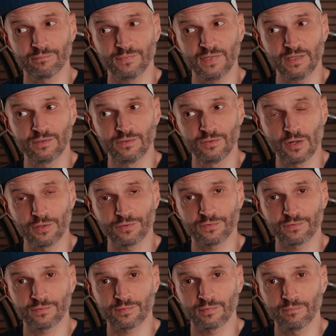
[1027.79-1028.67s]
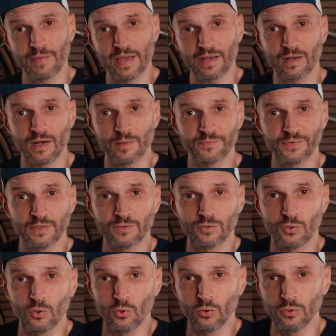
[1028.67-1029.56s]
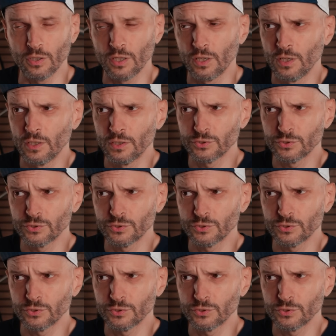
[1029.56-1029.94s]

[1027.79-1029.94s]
did not make up that whole